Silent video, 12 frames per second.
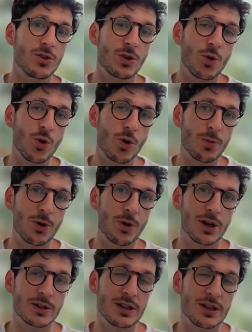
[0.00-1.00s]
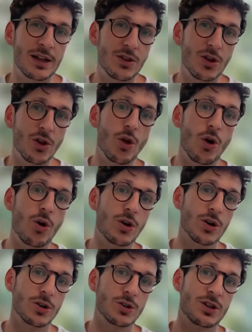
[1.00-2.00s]
the core product in the
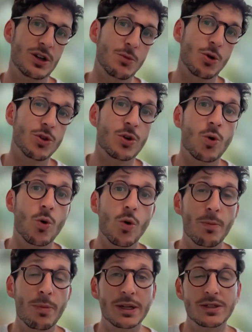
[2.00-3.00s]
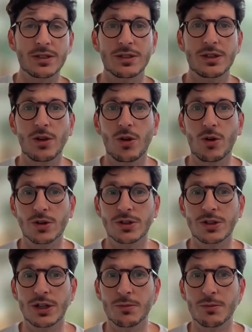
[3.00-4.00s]
longer term, or the core business in the longer
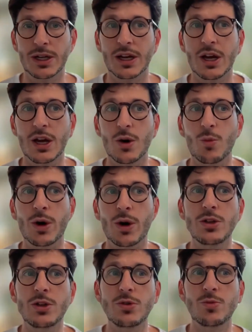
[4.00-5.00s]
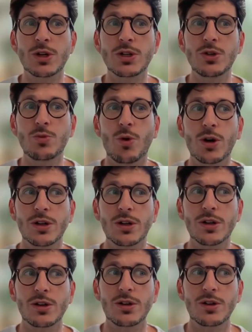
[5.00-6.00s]
term? Like, when you want,
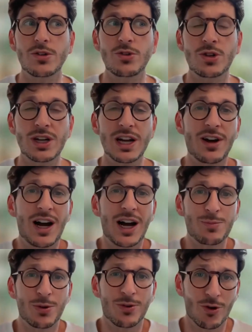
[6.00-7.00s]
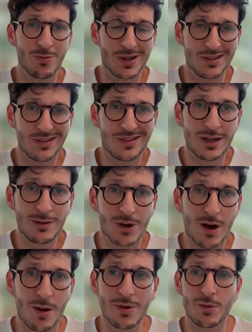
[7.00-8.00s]
you can have a high performing team
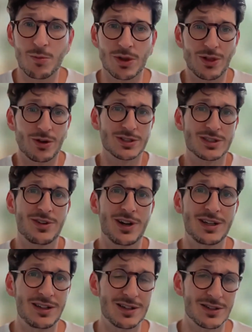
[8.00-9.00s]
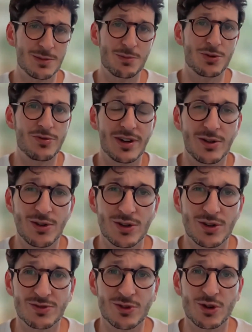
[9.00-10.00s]
coming up with lots of ideas and proving out
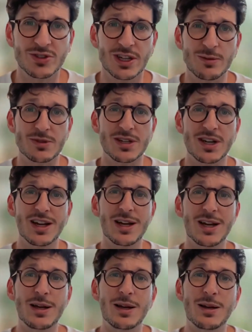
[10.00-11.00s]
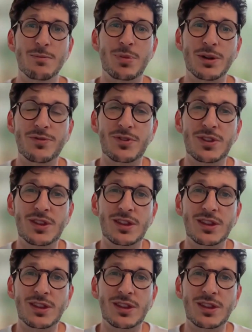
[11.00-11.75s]
lots of concepts, but if